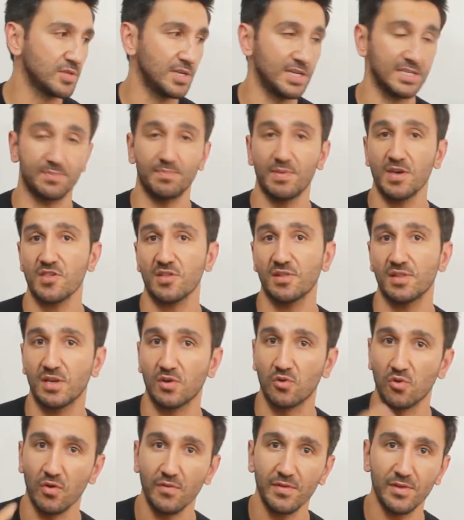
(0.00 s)
especially
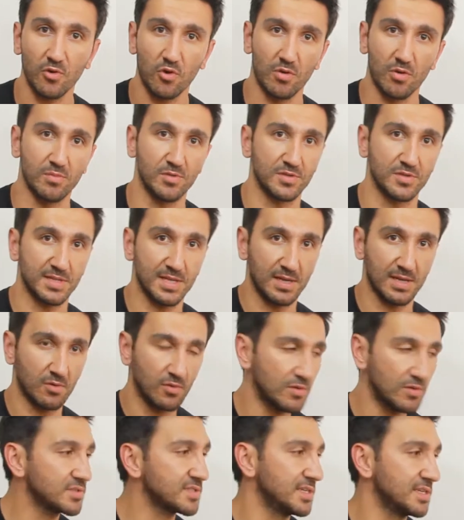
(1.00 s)
growing hormones like
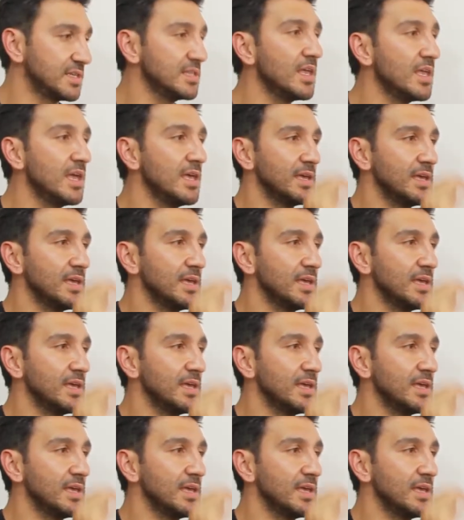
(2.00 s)
auxin.